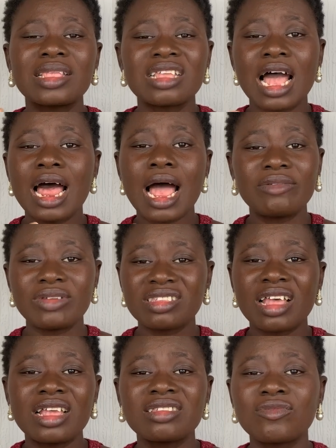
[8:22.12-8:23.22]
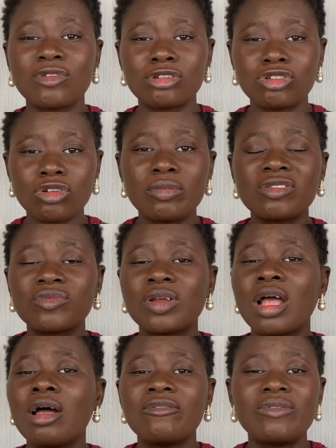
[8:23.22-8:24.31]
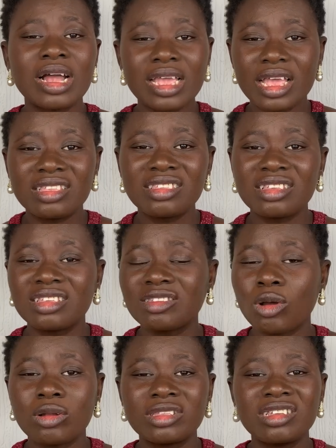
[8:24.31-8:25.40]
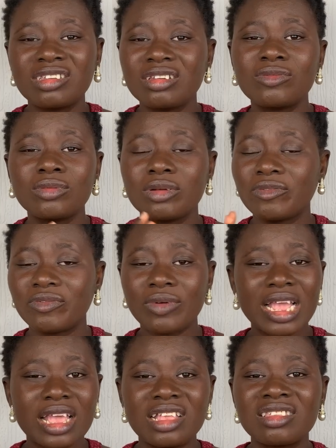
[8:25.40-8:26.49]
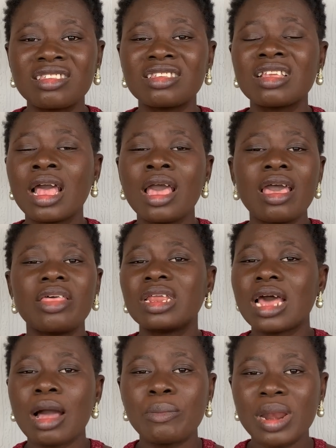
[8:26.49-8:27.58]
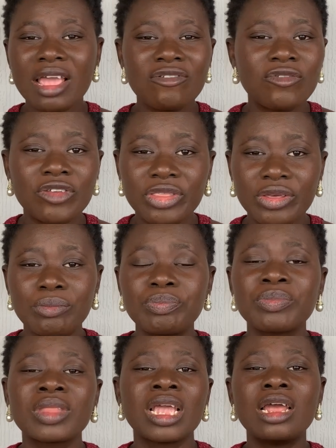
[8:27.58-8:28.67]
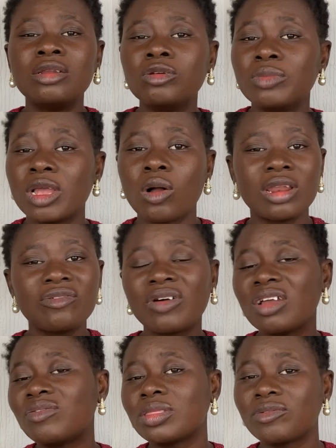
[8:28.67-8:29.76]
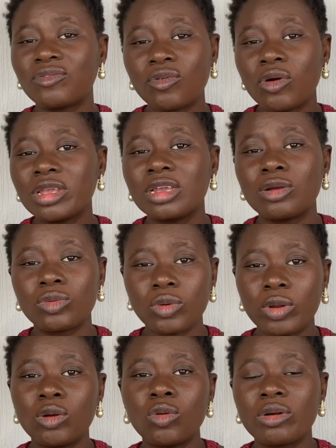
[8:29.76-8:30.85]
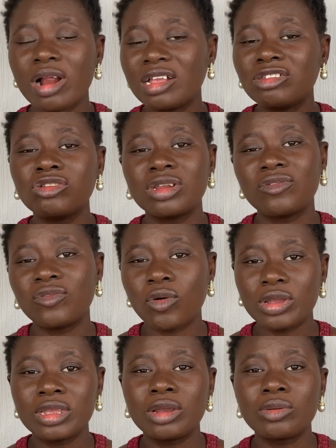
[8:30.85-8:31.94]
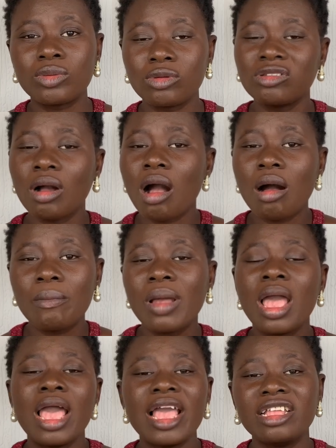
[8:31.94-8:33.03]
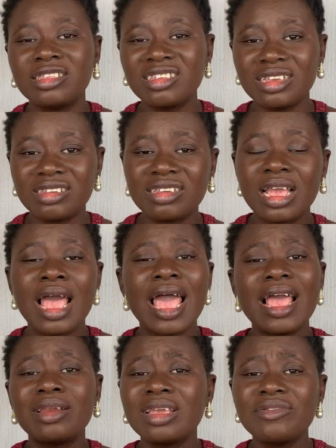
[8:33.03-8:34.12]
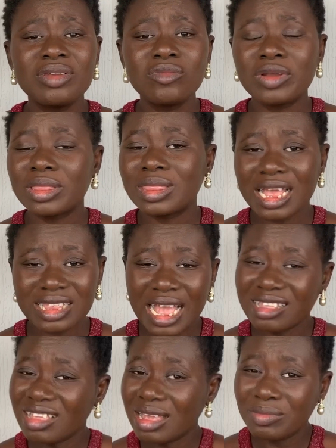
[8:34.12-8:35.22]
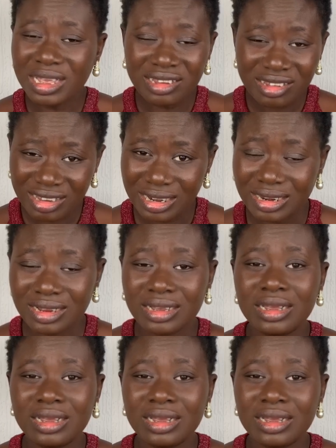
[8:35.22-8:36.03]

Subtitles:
advertising for jobs vacancies or teaching vacancies, and then apply for them, and you may qualify for the 4-year rule. They will grant you the 4-year rule to come and teach. And even with that, as I mentioned,